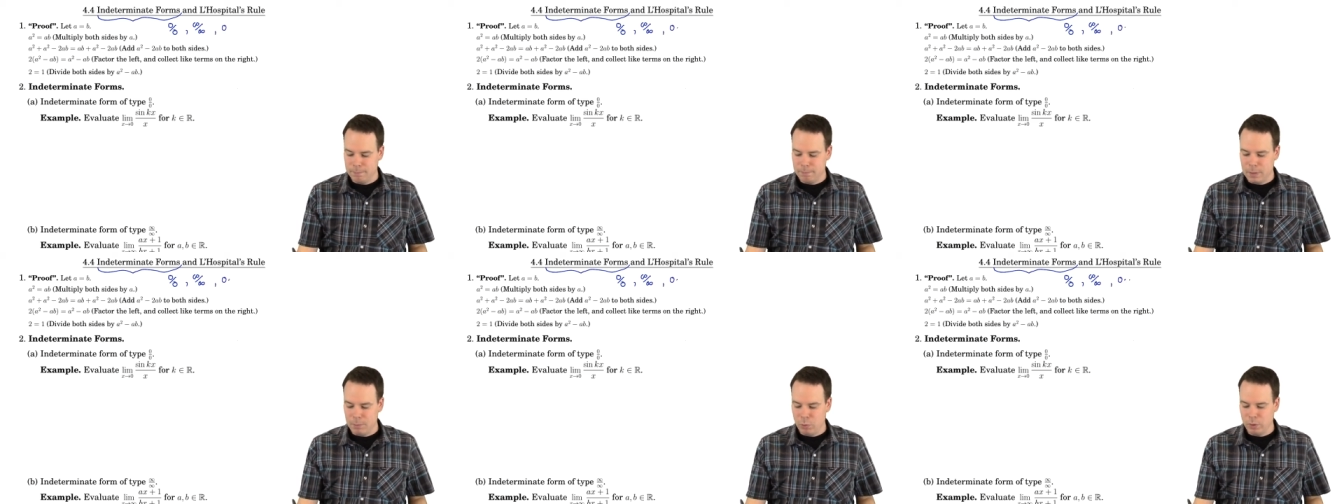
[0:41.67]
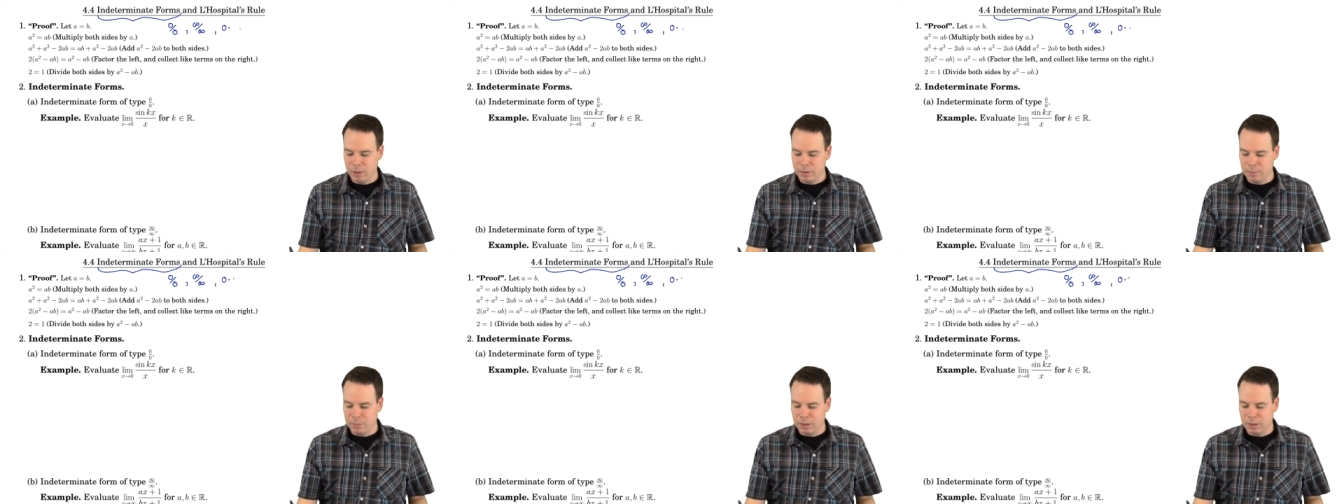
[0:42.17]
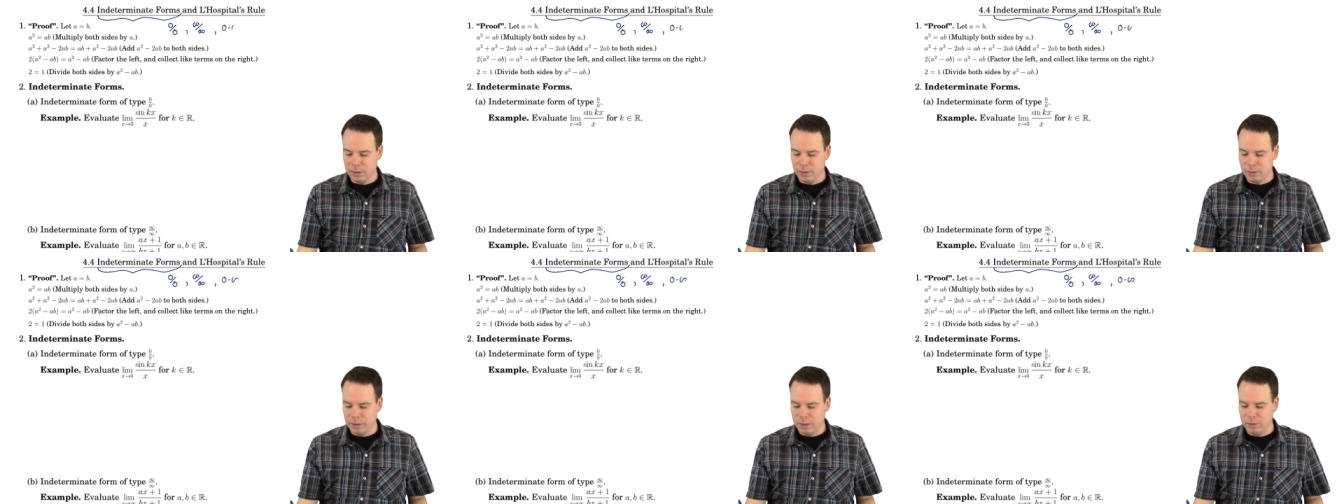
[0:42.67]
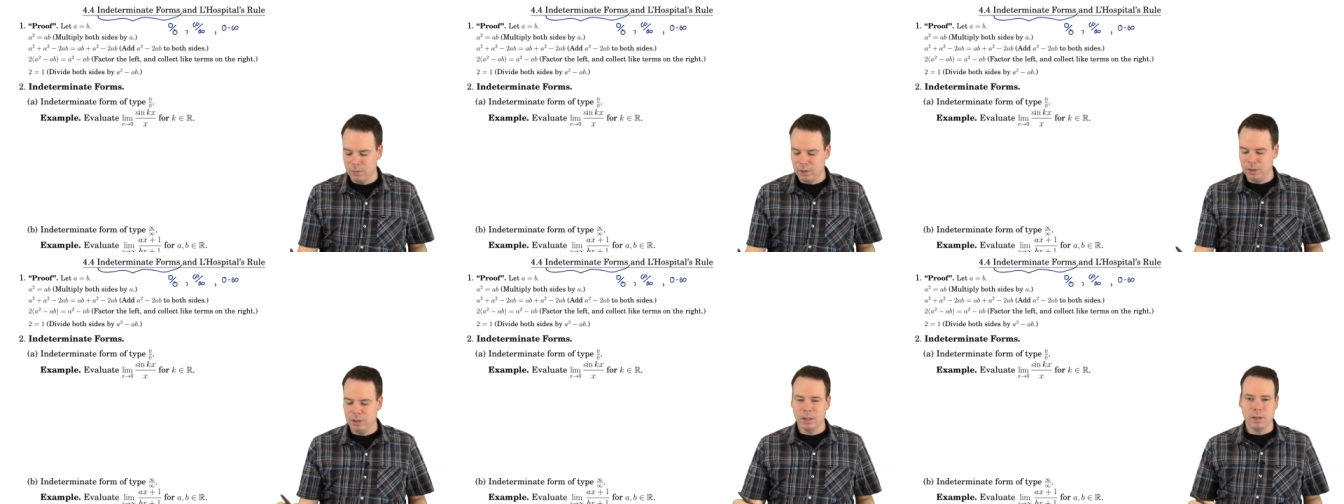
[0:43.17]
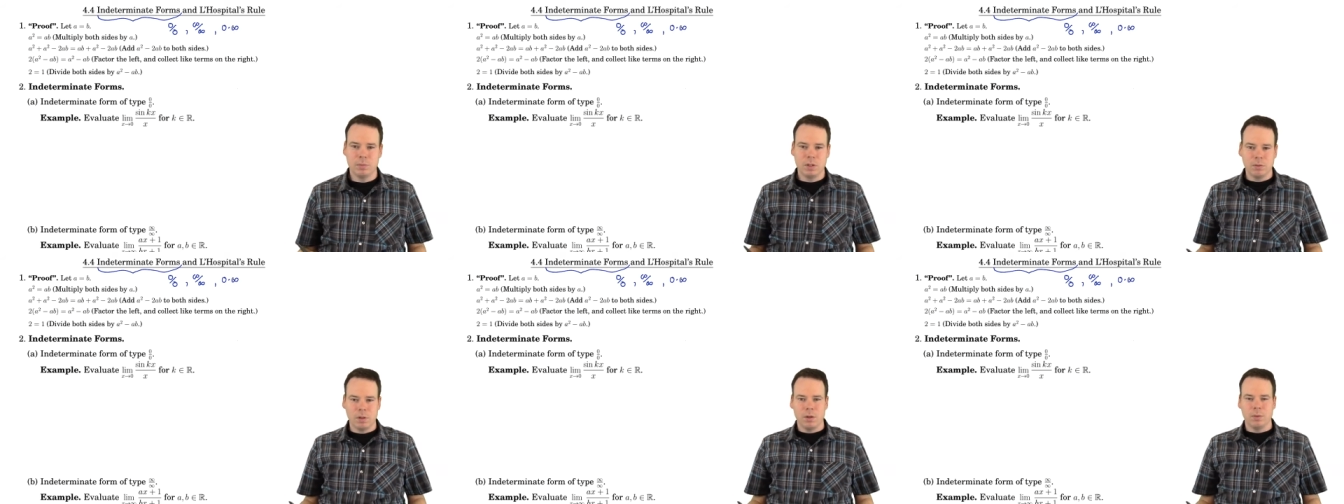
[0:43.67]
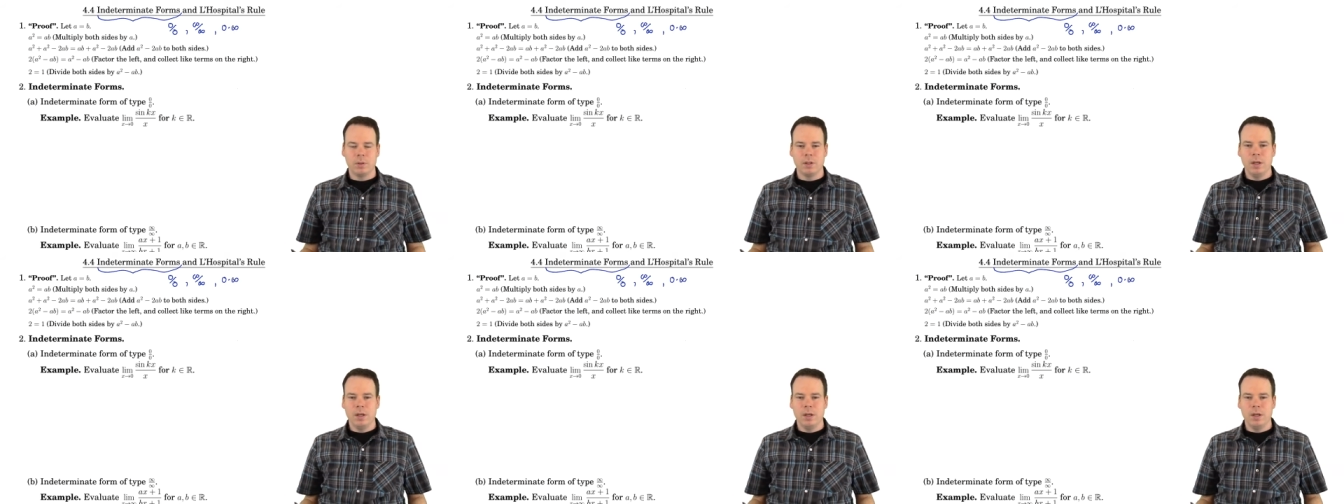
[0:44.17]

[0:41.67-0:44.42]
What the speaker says: Maybe we got something that looked like infinity times 0.